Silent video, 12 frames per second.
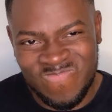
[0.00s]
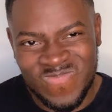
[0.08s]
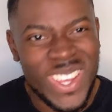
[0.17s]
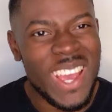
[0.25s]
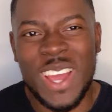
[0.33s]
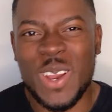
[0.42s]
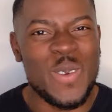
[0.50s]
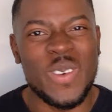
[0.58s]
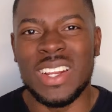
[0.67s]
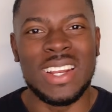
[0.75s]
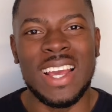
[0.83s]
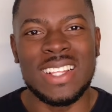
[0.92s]
yeah, I don't
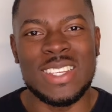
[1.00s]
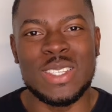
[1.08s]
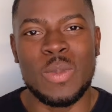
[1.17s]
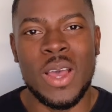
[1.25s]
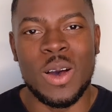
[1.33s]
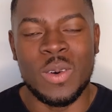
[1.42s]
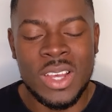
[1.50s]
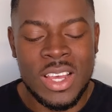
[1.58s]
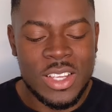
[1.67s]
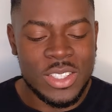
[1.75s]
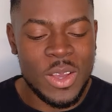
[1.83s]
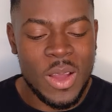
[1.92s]
really like the smell.
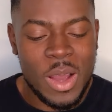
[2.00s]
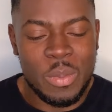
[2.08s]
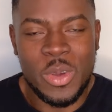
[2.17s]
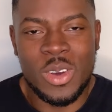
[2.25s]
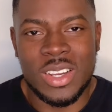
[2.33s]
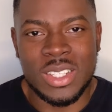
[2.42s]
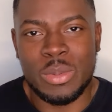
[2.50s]
So I'll be honest,